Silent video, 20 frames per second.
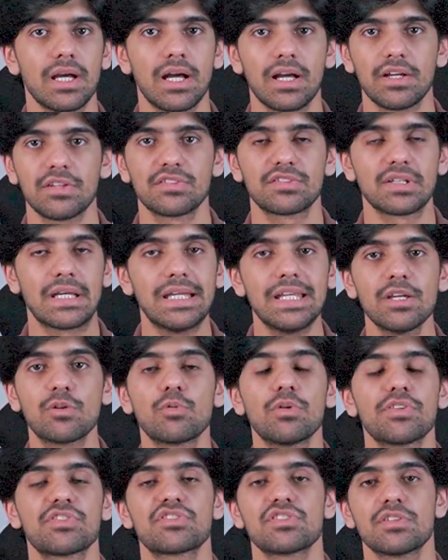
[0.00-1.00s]
as any
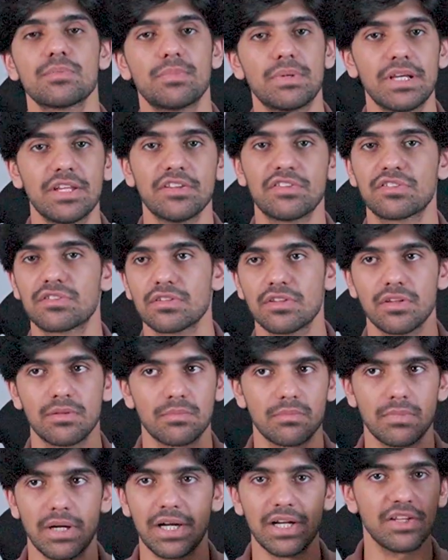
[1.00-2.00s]
question-based
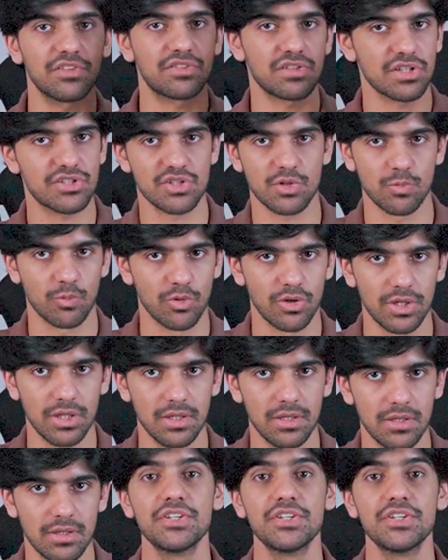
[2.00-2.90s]
heading structure would.